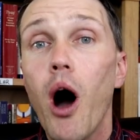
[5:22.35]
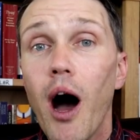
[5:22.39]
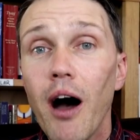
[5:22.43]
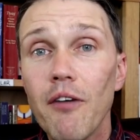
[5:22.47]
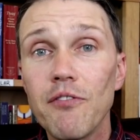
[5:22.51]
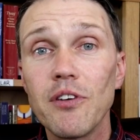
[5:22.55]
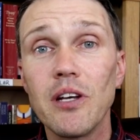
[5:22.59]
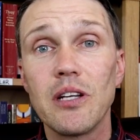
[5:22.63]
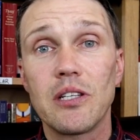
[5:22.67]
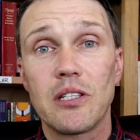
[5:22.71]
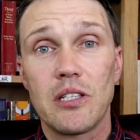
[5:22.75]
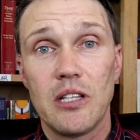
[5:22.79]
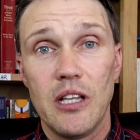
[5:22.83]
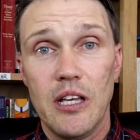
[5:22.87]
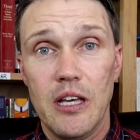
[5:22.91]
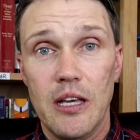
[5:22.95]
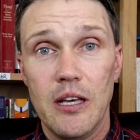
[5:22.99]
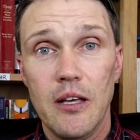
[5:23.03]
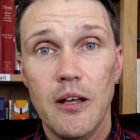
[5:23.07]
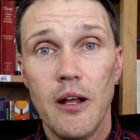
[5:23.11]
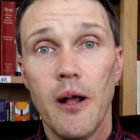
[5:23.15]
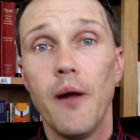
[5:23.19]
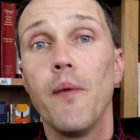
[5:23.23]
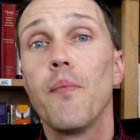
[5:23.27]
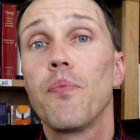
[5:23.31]

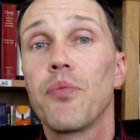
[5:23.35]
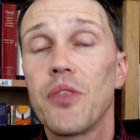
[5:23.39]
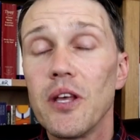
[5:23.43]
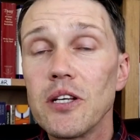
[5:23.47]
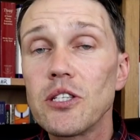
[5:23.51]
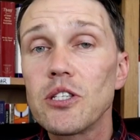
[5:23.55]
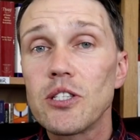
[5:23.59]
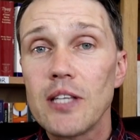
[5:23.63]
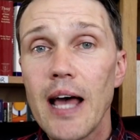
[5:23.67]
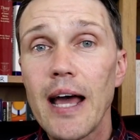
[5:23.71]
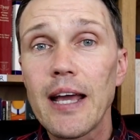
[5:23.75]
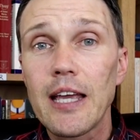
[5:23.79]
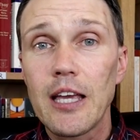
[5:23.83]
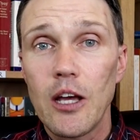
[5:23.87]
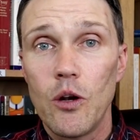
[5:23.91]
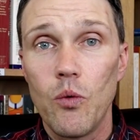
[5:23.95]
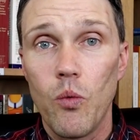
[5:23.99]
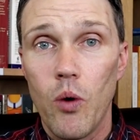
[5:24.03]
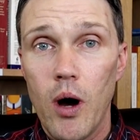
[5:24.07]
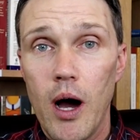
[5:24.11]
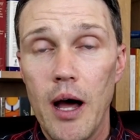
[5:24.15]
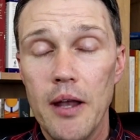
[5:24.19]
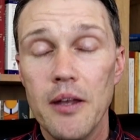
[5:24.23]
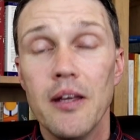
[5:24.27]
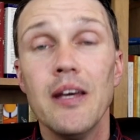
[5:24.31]
Obviously, the
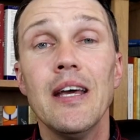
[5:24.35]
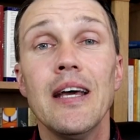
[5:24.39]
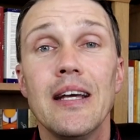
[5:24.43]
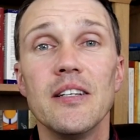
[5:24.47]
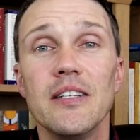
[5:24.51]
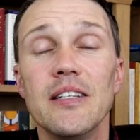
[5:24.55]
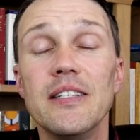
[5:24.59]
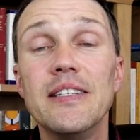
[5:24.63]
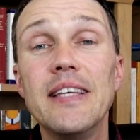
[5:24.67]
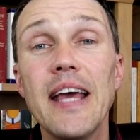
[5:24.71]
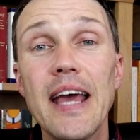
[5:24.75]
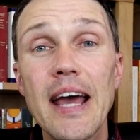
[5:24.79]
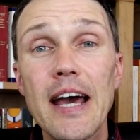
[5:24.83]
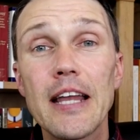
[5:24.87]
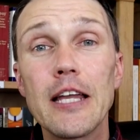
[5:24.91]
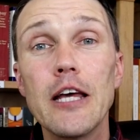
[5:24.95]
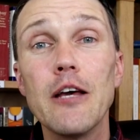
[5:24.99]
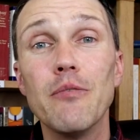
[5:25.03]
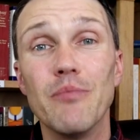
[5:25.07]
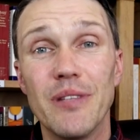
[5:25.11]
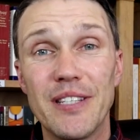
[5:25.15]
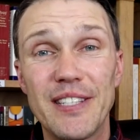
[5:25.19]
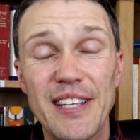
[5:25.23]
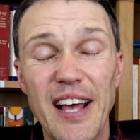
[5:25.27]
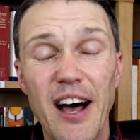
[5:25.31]
second one, Dan
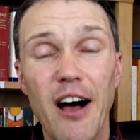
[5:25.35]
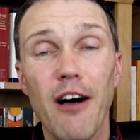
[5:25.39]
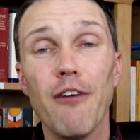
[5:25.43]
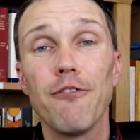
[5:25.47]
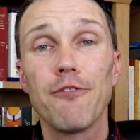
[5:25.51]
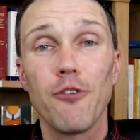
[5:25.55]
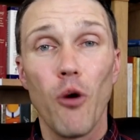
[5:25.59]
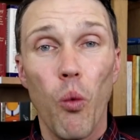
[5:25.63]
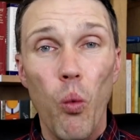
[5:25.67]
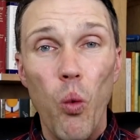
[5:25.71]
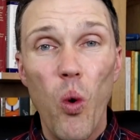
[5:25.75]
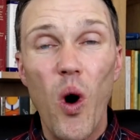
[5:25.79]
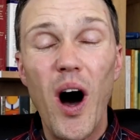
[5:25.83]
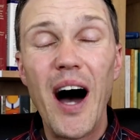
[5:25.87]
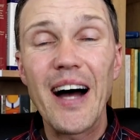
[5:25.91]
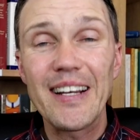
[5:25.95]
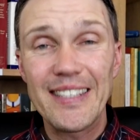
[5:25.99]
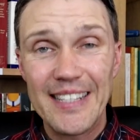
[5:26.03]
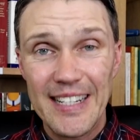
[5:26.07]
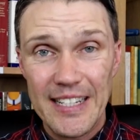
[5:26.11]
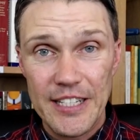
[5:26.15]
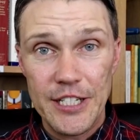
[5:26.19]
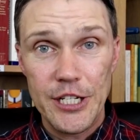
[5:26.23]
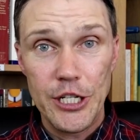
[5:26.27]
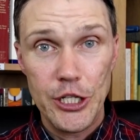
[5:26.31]
himself
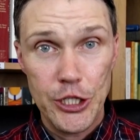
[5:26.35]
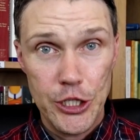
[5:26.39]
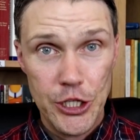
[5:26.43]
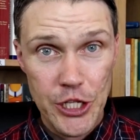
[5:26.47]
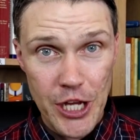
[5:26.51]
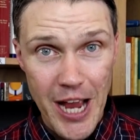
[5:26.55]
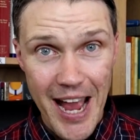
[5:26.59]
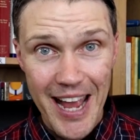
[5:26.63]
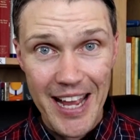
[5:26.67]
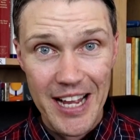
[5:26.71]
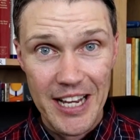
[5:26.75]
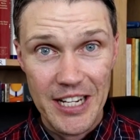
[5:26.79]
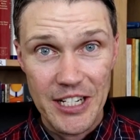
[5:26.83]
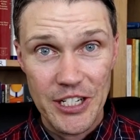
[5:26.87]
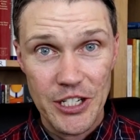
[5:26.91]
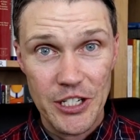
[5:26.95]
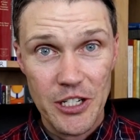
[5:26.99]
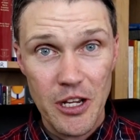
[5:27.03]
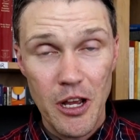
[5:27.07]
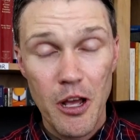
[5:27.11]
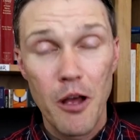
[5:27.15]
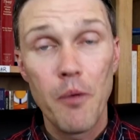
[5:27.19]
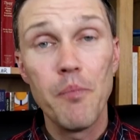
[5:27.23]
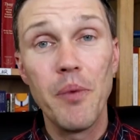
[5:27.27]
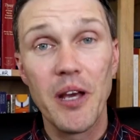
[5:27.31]
wanted to
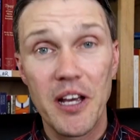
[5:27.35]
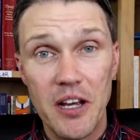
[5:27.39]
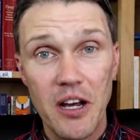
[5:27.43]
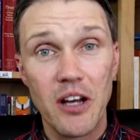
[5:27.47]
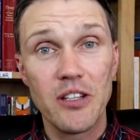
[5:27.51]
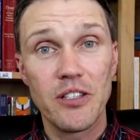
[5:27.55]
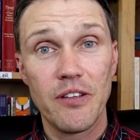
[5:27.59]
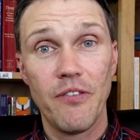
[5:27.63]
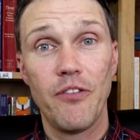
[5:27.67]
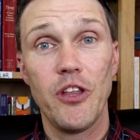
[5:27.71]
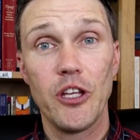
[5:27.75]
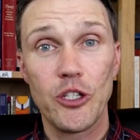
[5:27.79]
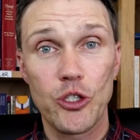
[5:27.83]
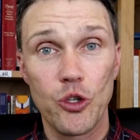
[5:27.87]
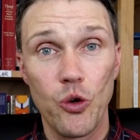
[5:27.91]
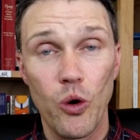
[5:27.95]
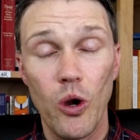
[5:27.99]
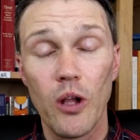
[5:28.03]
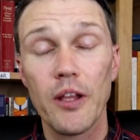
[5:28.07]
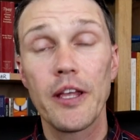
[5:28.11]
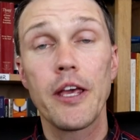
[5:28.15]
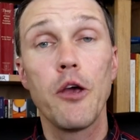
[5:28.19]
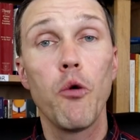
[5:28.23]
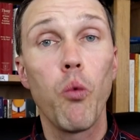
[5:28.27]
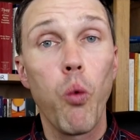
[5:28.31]
change because of this
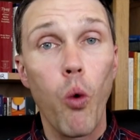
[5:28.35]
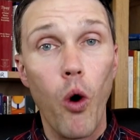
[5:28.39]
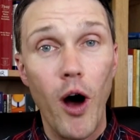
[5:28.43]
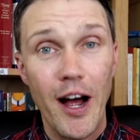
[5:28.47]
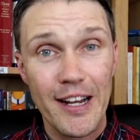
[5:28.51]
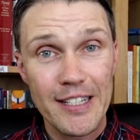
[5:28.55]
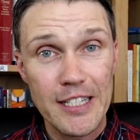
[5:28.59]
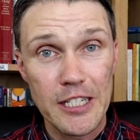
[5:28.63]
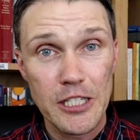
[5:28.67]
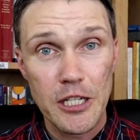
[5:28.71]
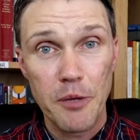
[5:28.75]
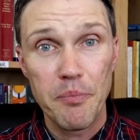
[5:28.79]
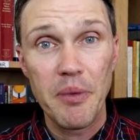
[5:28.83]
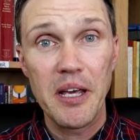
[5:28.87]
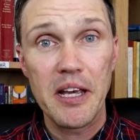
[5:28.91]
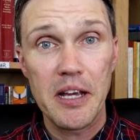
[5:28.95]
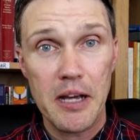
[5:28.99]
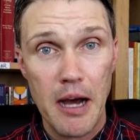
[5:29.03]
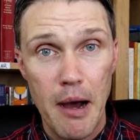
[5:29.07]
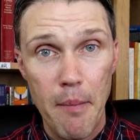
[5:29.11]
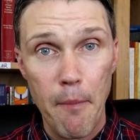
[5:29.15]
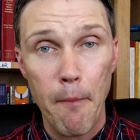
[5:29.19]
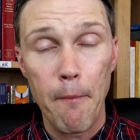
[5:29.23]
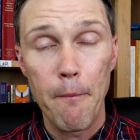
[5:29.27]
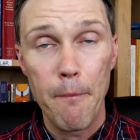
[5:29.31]
girl. He wanted to
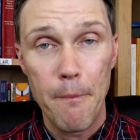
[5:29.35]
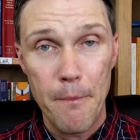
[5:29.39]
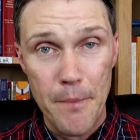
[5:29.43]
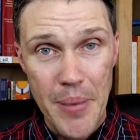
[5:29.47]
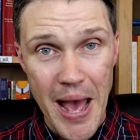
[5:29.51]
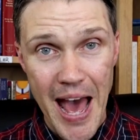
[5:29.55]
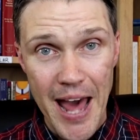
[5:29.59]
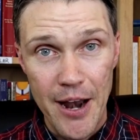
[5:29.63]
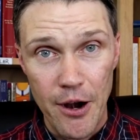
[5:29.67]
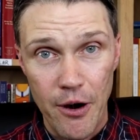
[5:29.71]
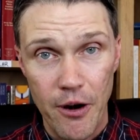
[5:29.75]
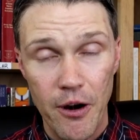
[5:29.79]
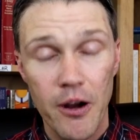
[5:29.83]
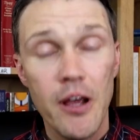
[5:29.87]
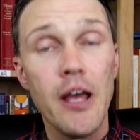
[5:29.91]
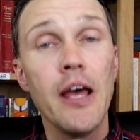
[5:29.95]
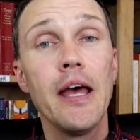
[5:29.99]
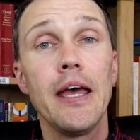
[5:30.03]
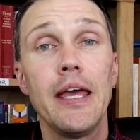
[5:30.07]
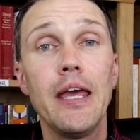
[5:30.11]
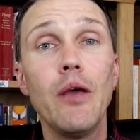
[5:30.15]
become better.